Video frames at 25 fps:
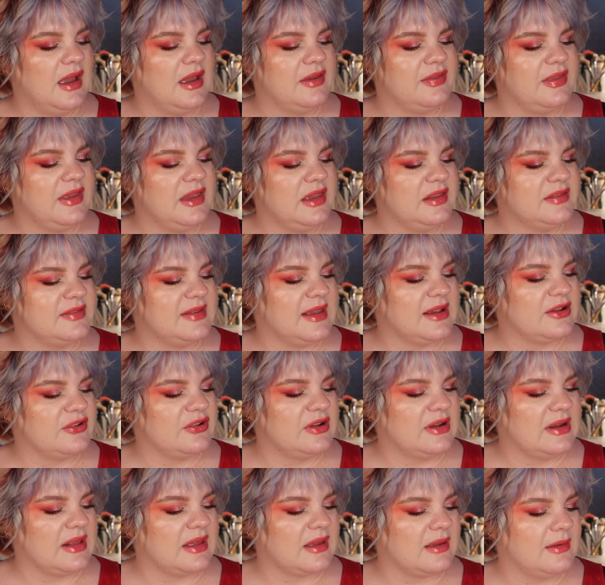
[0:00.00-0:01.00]
I think it's
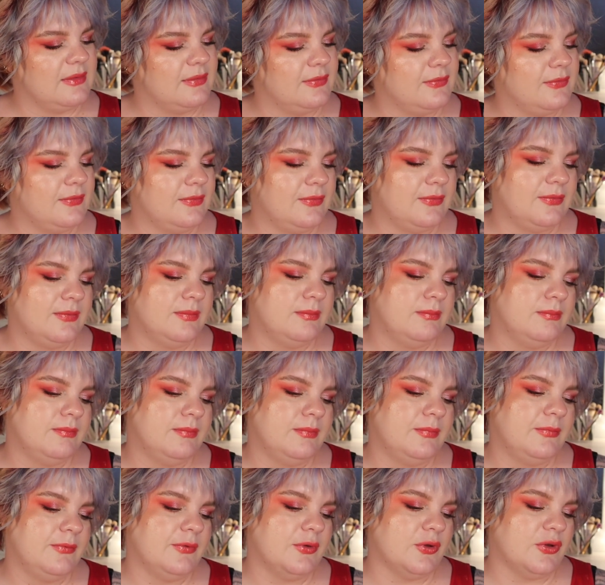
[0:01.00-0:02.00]
actually like a
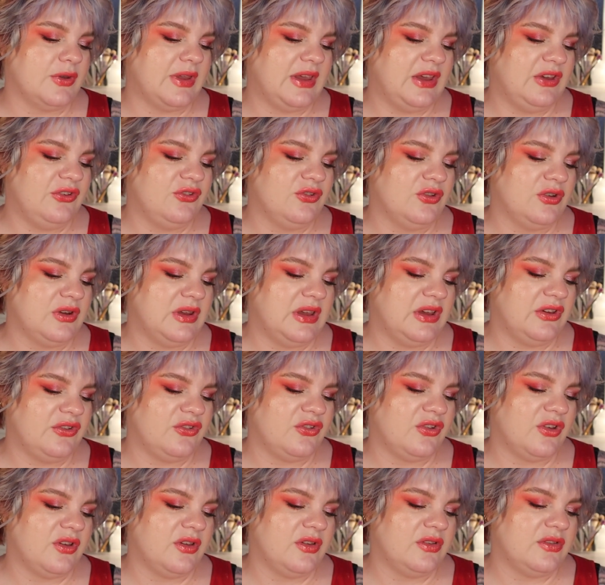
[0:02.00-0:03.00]

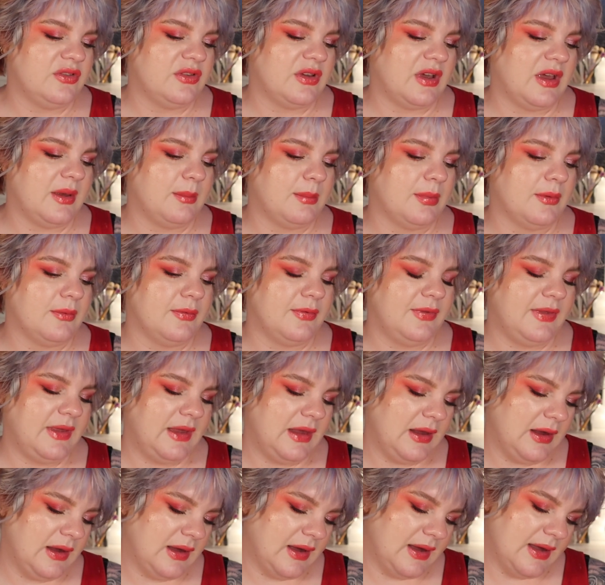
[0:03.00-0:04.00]
foundation-ish type of
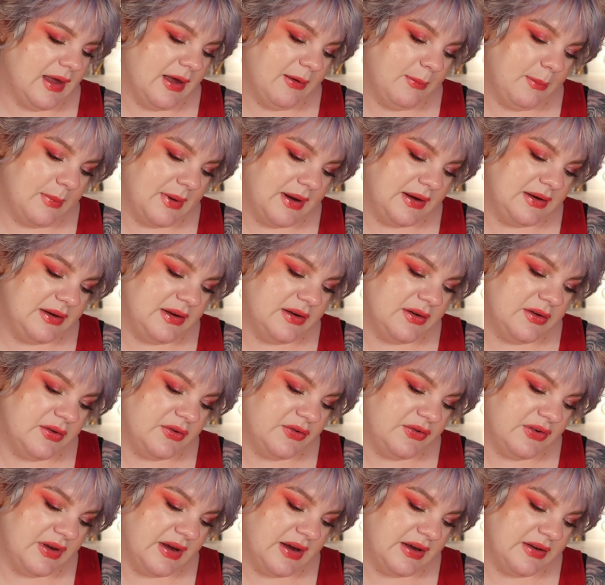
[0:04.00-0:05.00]
thing. I have mine in the
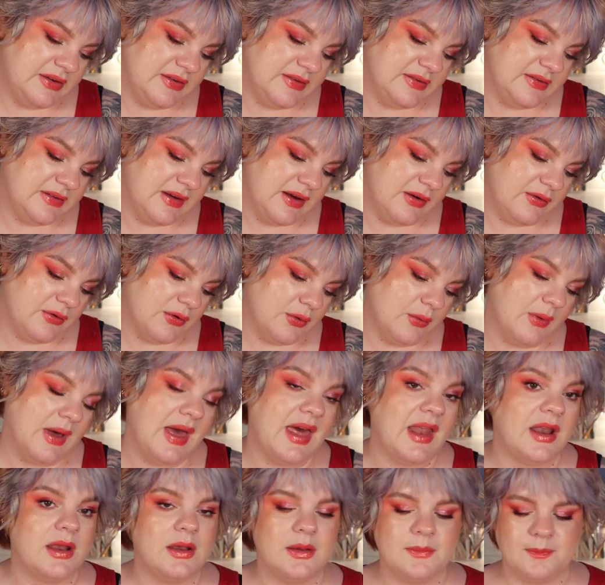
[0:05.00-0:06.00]
shade
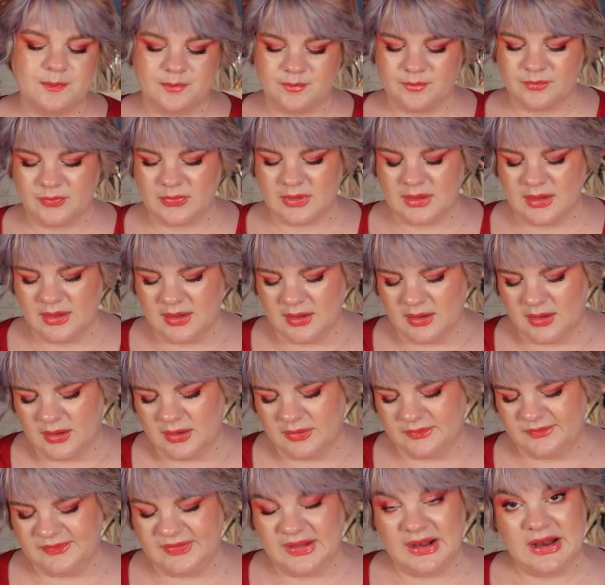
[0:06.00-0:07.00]
0N,
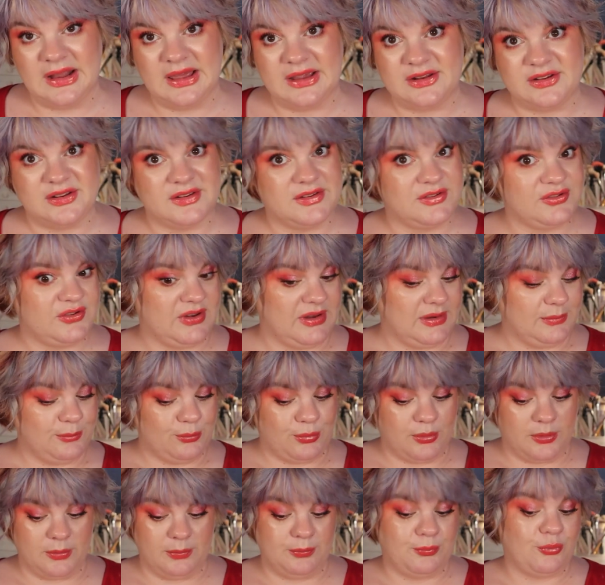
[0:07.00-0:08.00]
the lightest shade
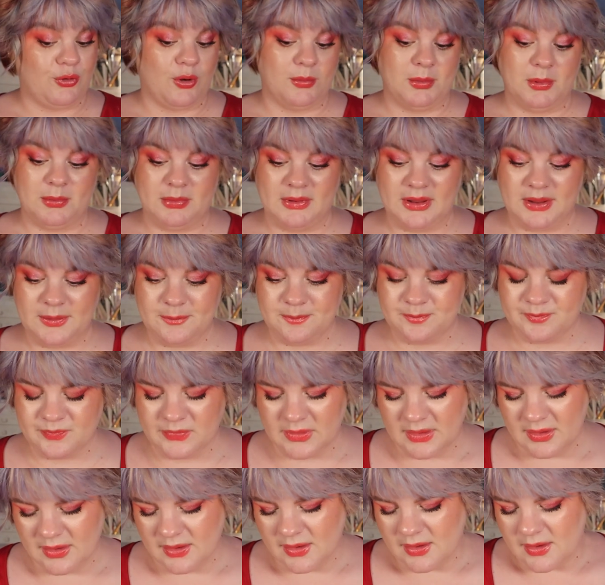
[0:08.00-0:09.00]
probably.
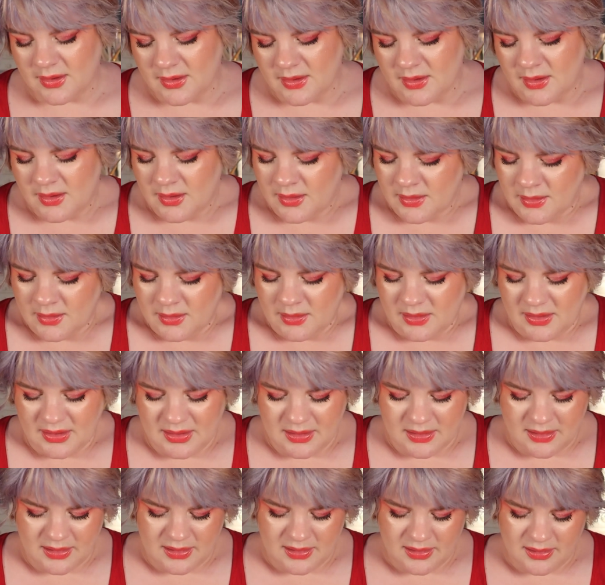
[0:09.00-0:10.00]

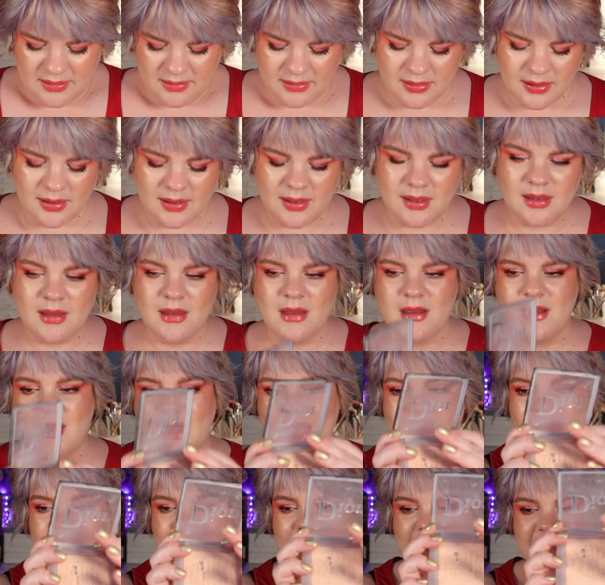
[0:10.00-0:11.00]

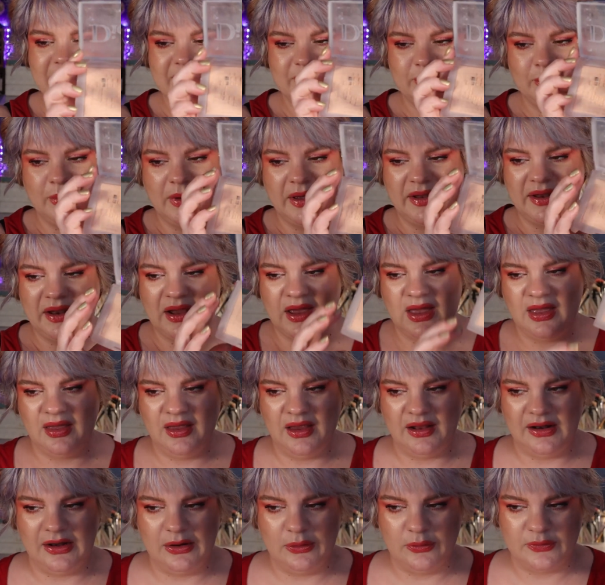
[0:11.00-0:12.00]
And this is what
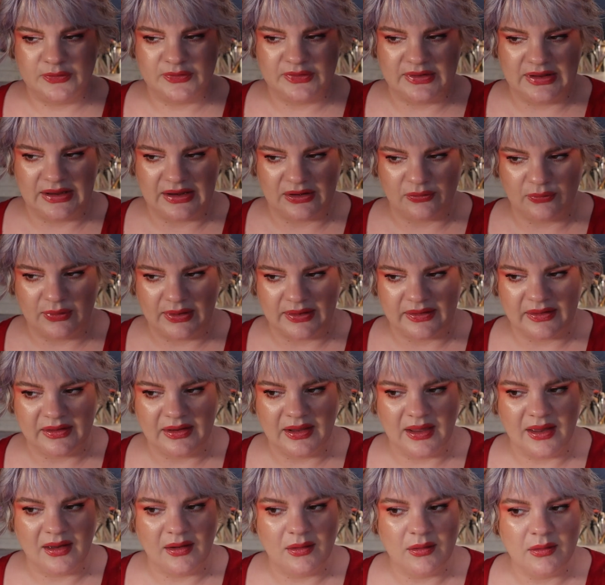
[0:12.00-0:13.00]
it looks like right
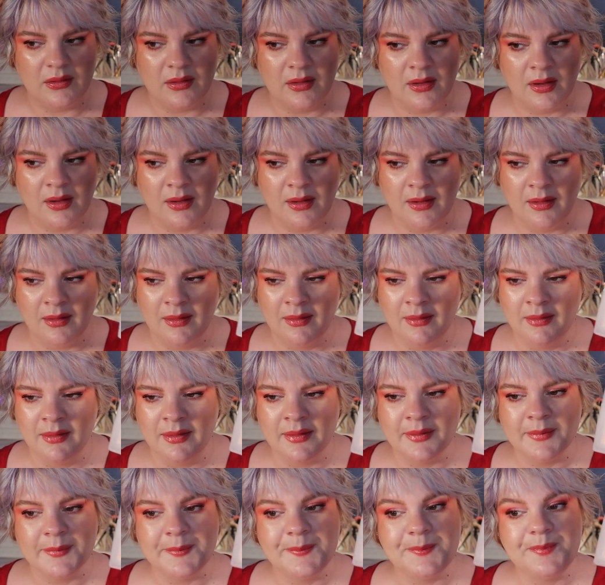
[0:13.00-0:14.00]
now.
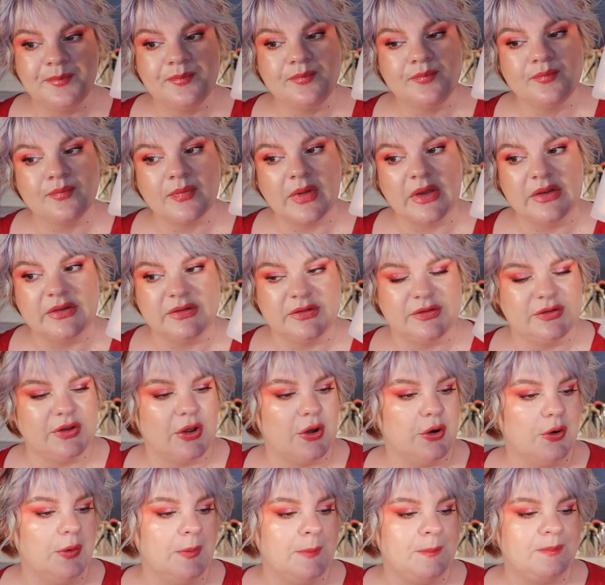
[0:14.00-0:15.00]

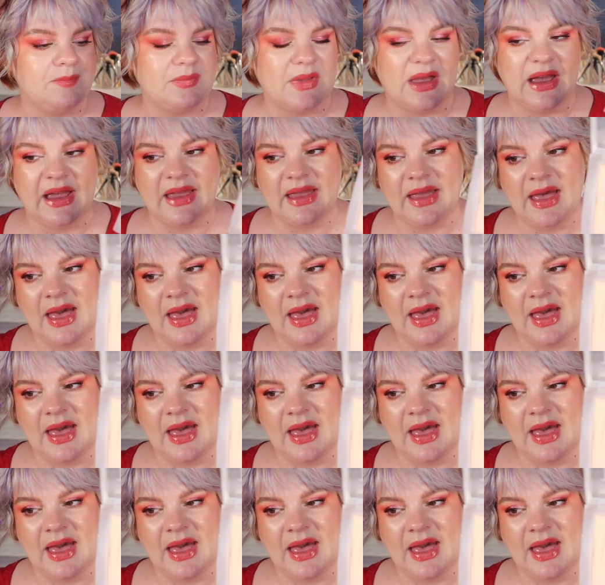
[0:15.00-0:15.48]
So I